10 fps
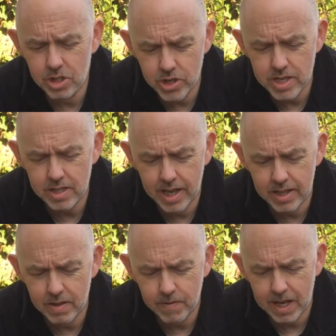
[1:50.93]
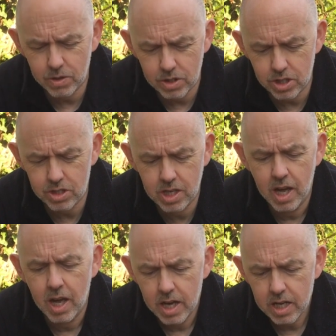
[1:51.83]
trees and the flowers are just
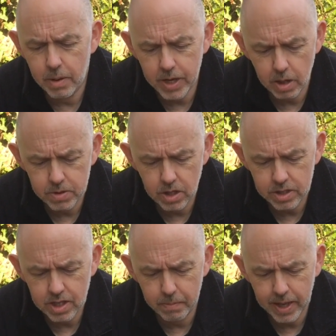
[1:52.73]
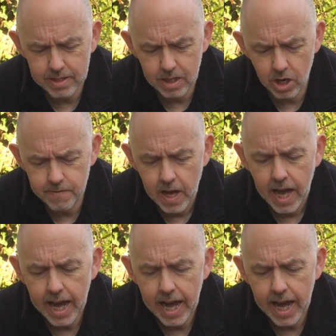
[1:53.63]
coming up and starting to come back to life,